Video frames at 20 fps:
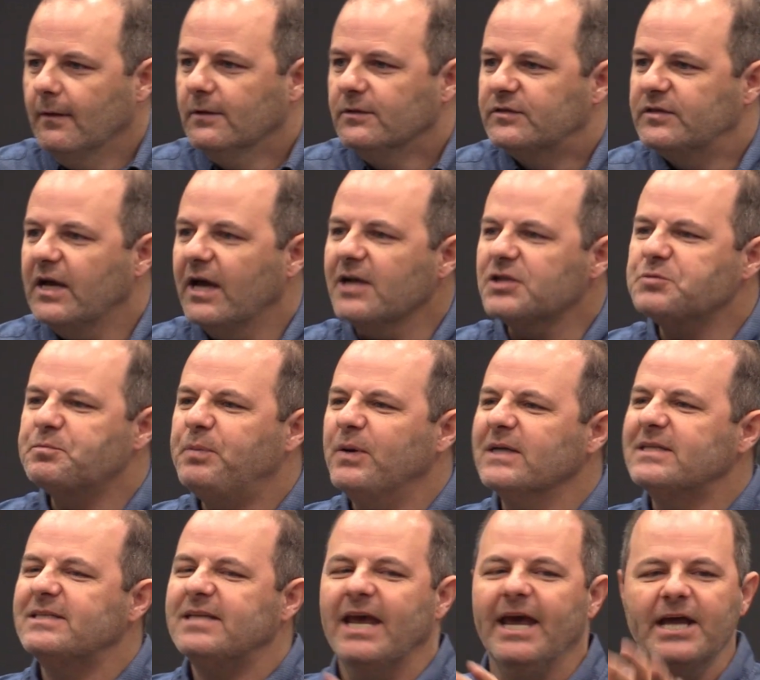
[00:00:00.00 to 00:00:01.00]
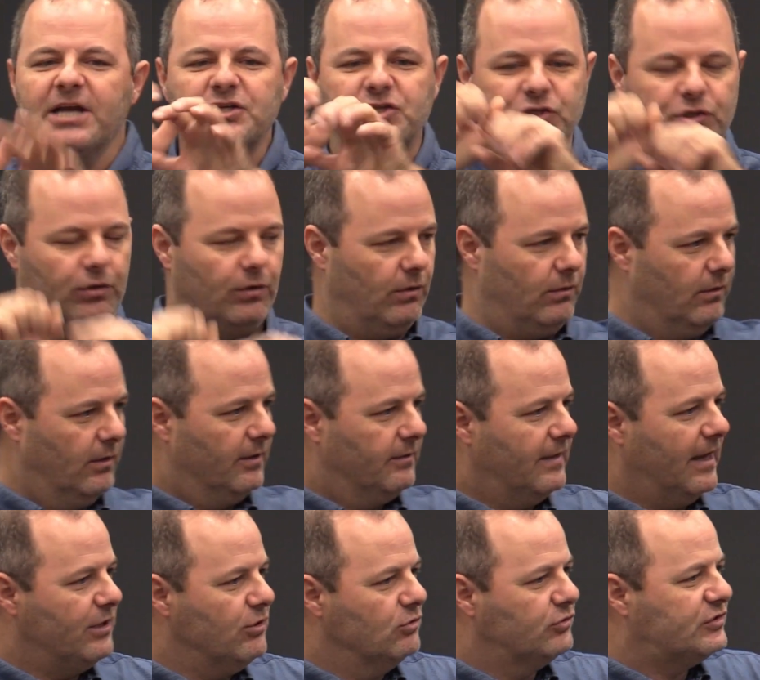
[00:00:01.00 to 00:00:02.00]
Such potential
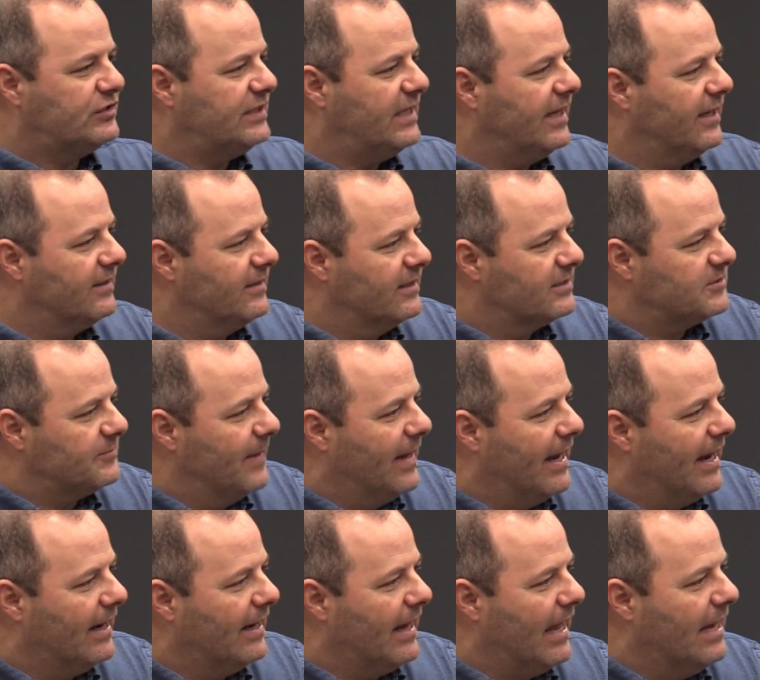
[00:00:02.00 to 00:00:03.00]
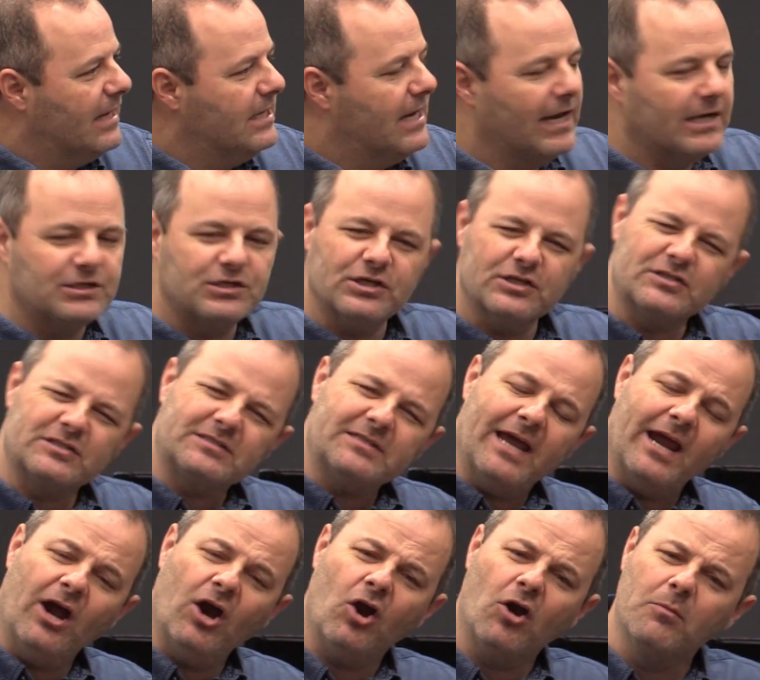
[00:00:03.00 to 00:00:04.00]
that you see in this man, and yet just
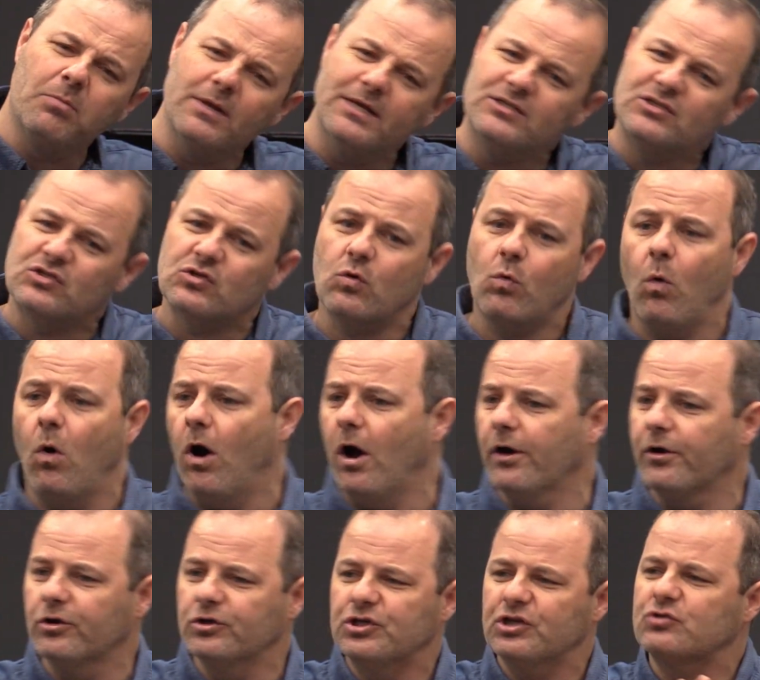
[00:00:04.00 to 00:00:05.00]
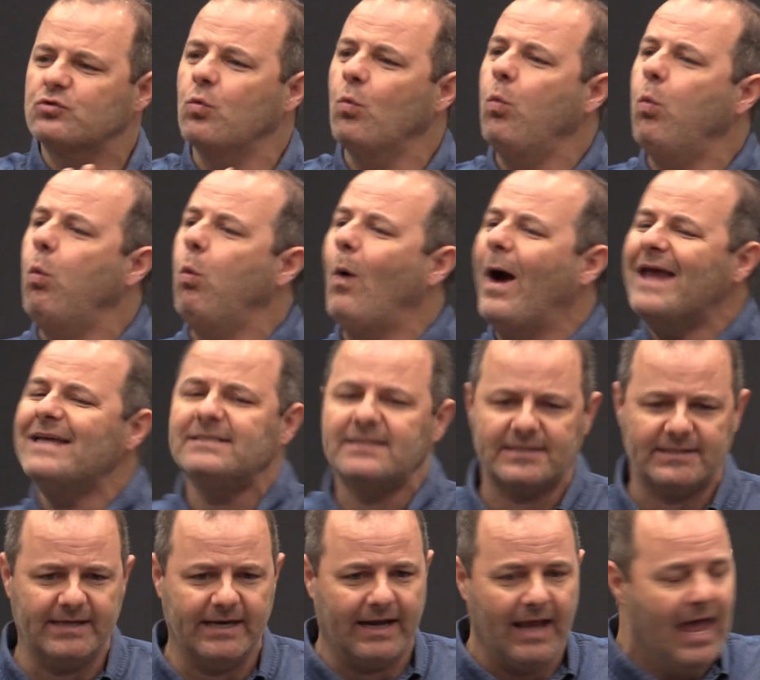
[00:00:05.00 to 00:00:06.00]
terribly squandered, just
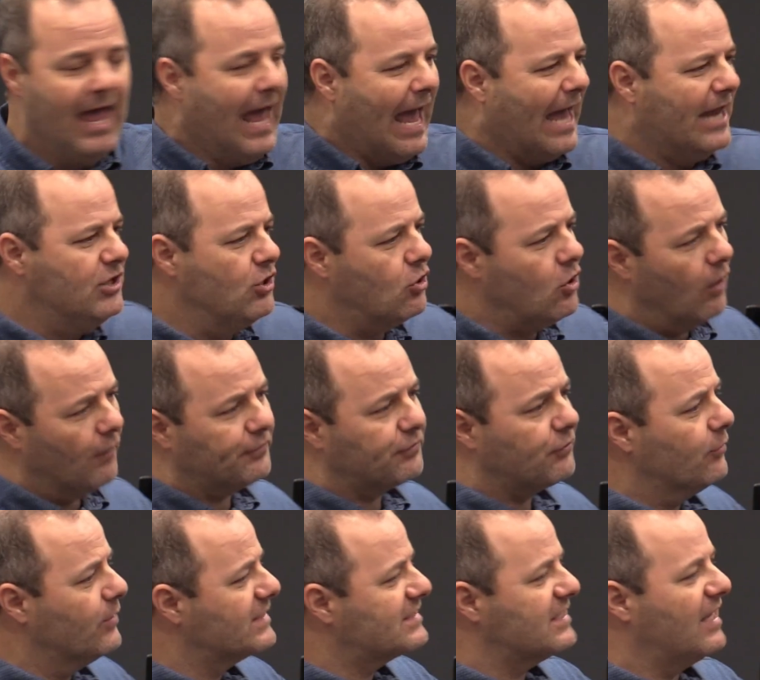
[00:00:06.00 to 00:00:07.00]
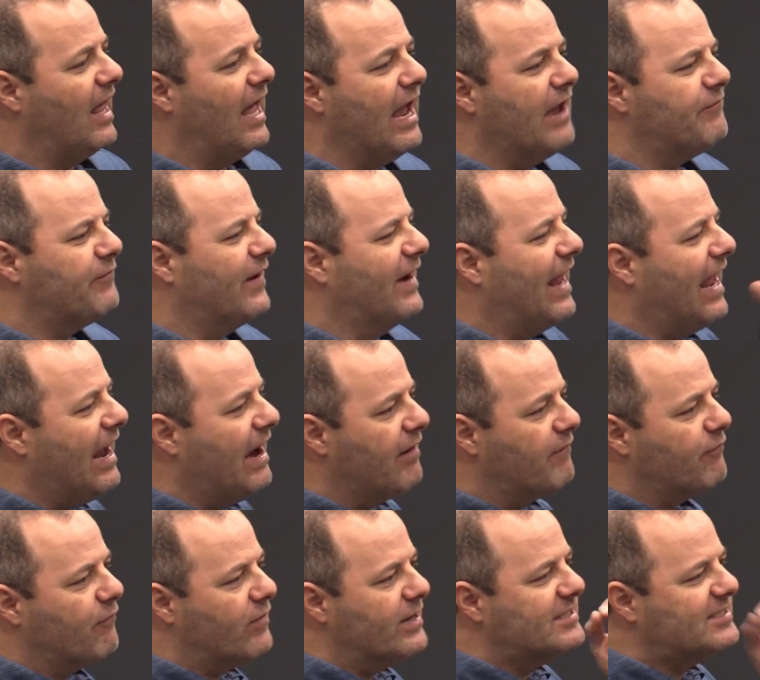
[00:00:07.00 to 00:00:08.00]
wasted. And you go through his life, and
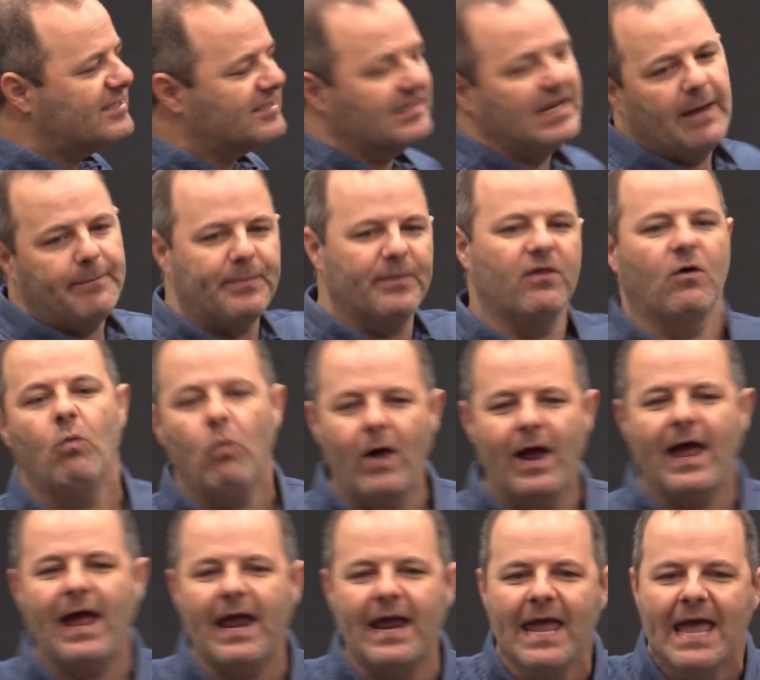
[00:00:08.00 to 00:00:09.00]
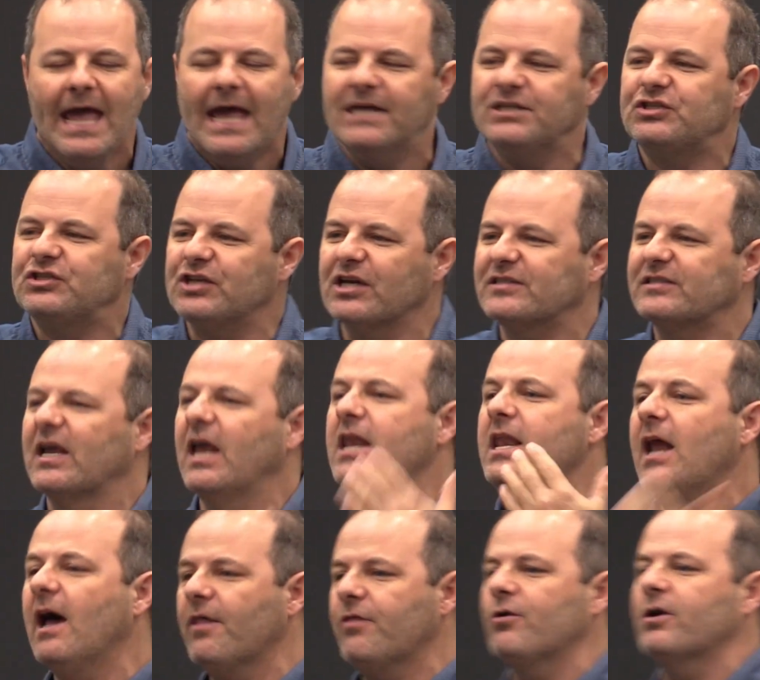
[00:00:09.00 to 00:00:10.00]
every step of the way is just
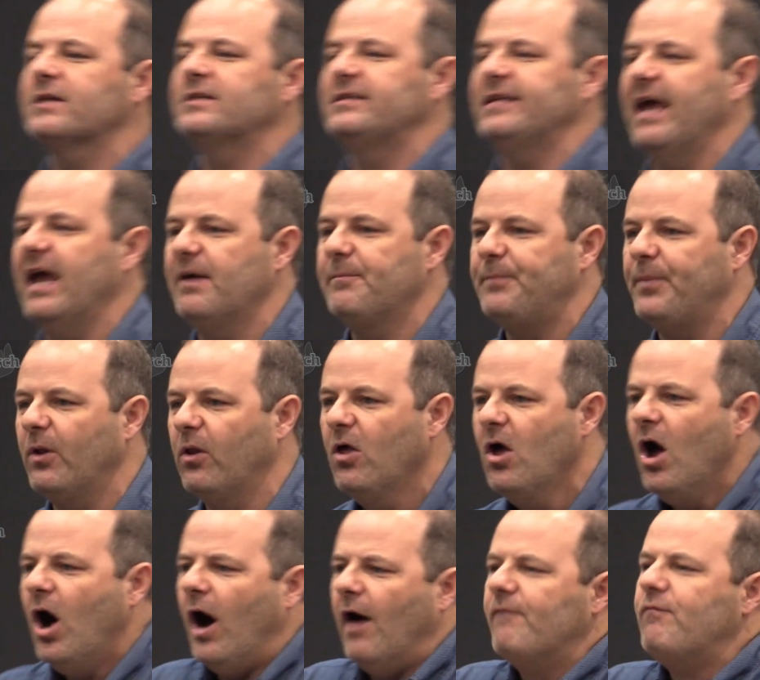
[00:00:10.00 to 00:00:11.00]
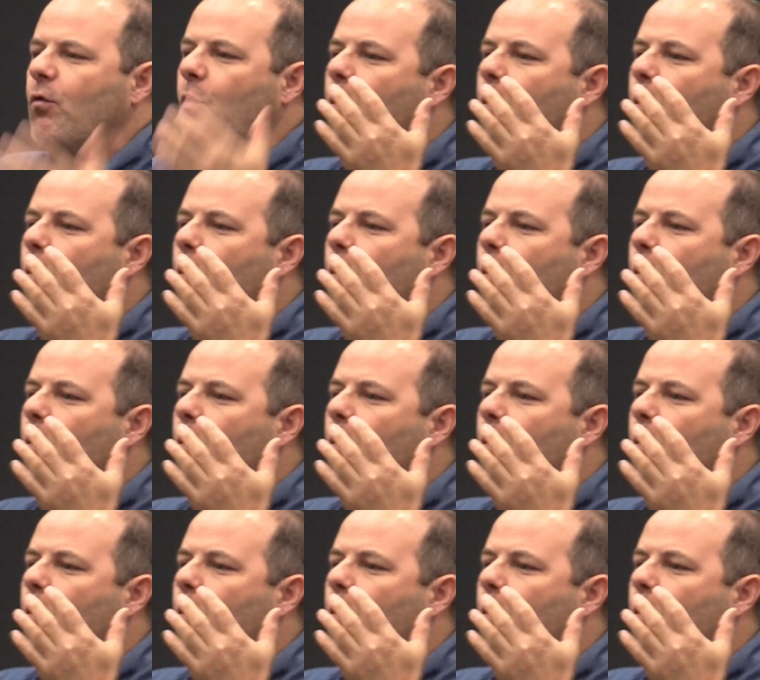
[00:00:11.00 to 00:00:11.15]
another example of